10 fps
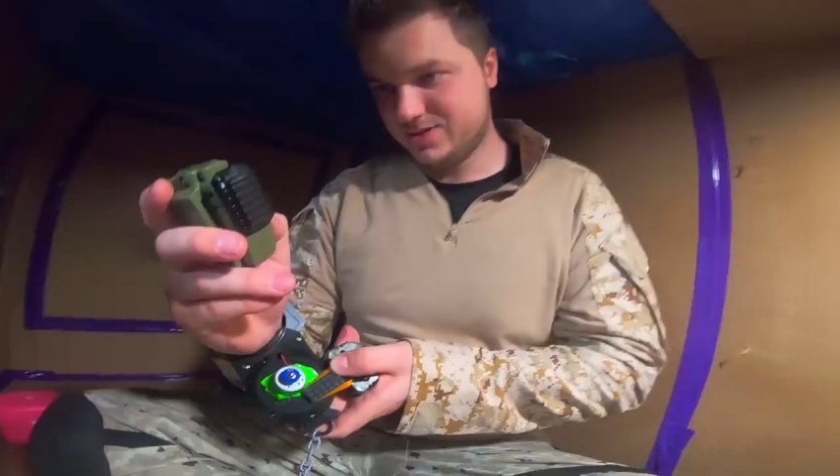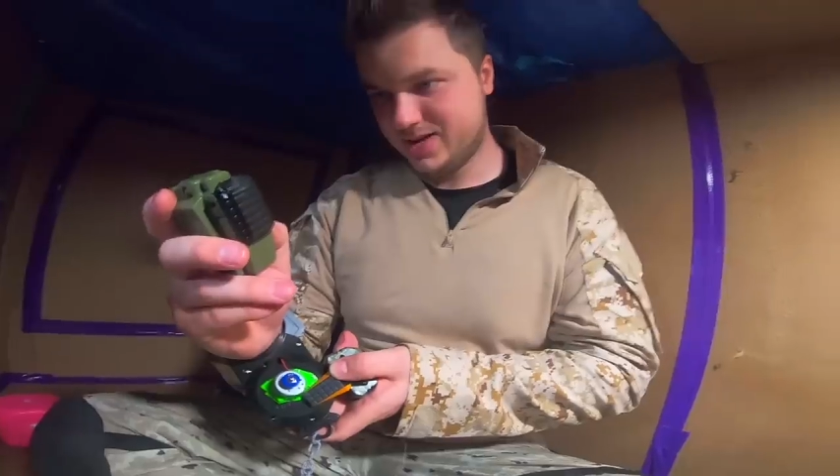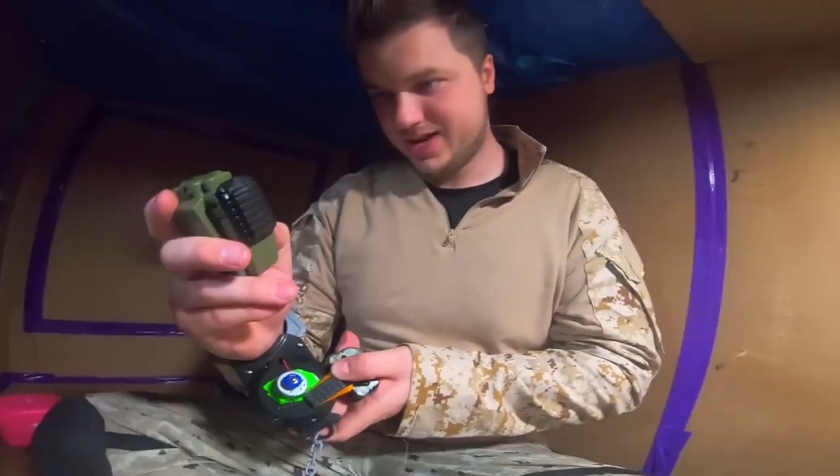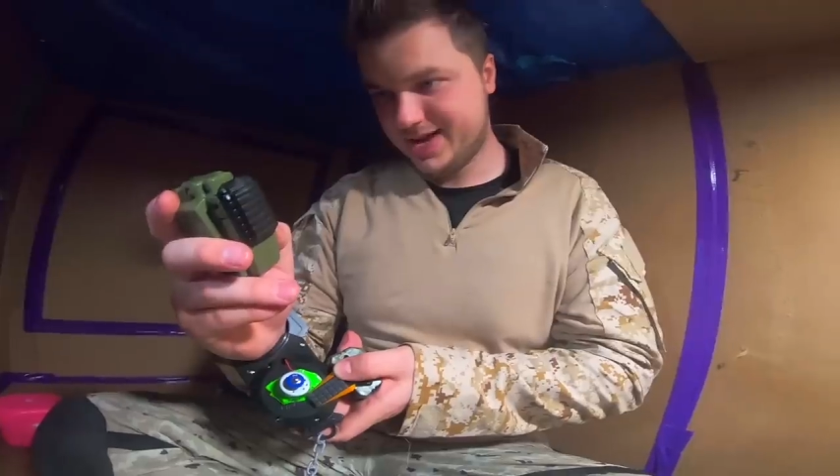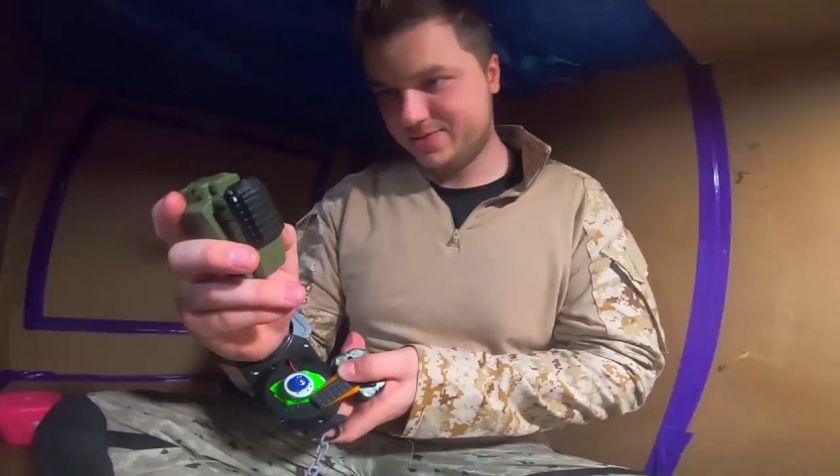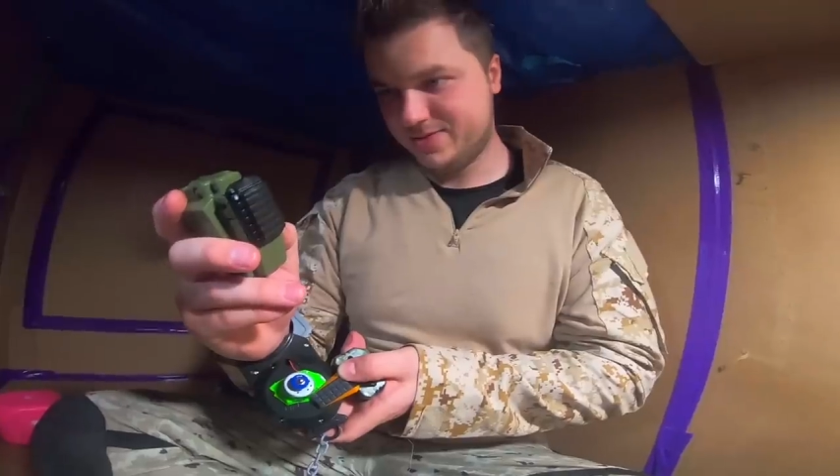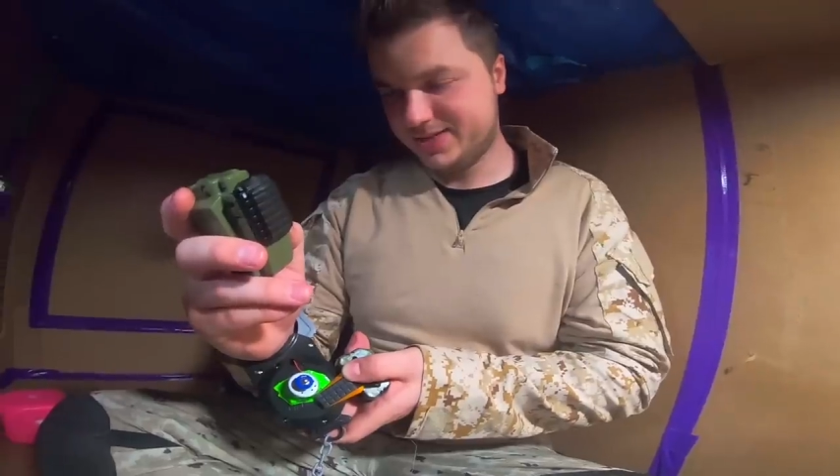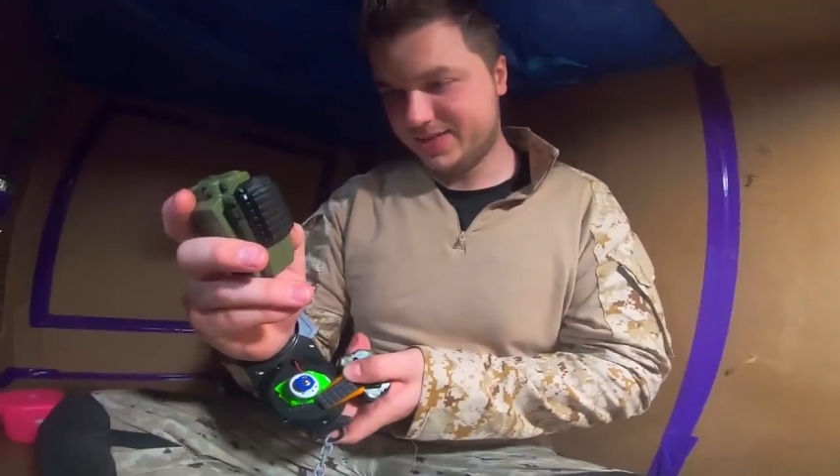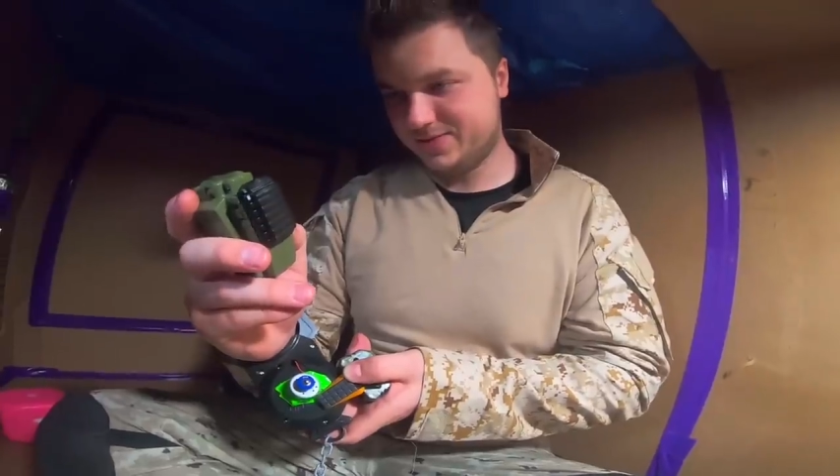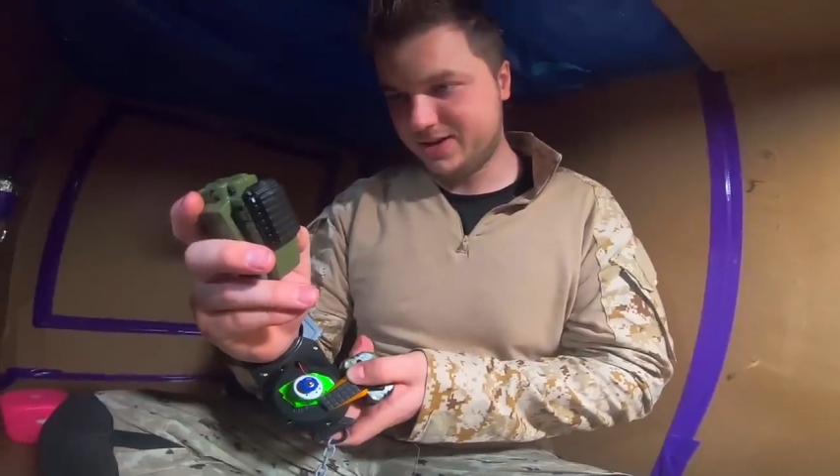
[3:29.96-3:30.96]
Okay, well,
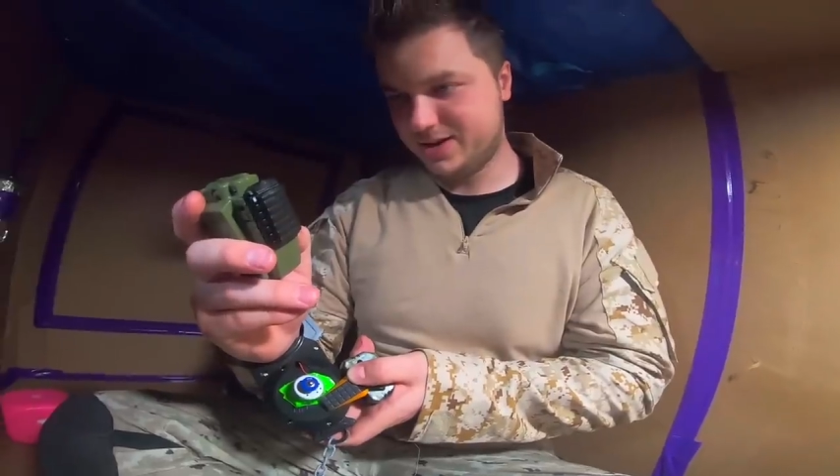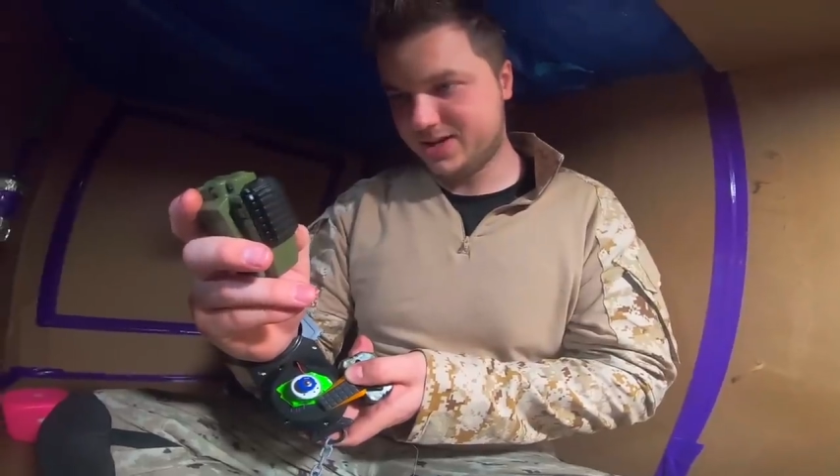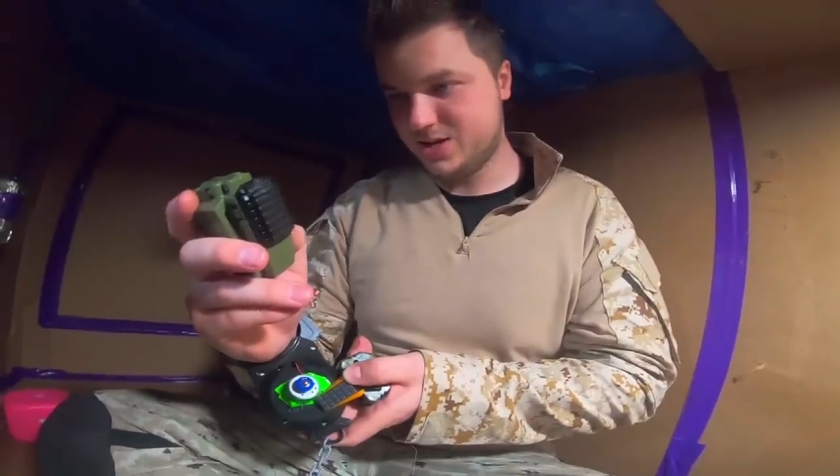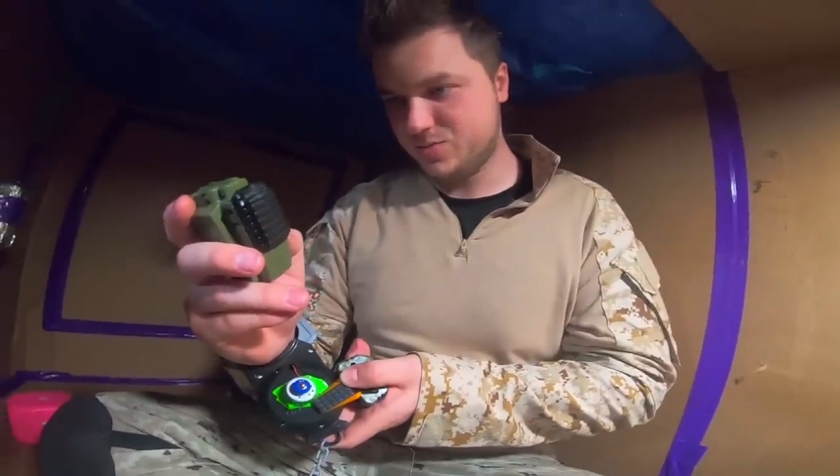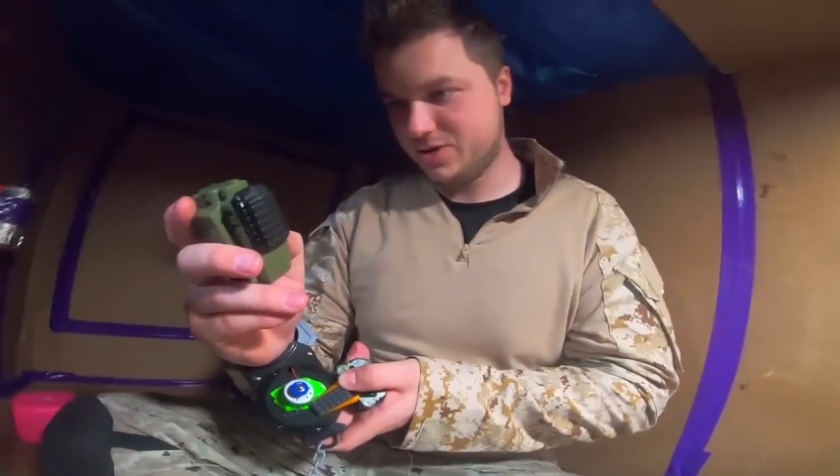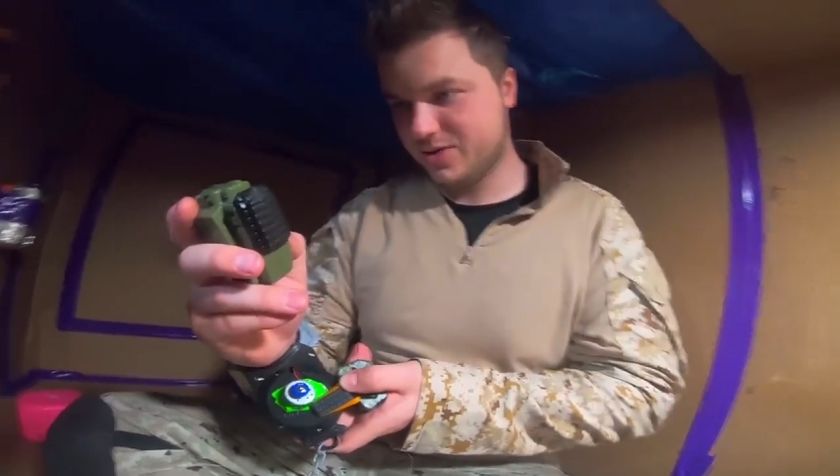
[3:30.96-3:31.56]
it's definitely not human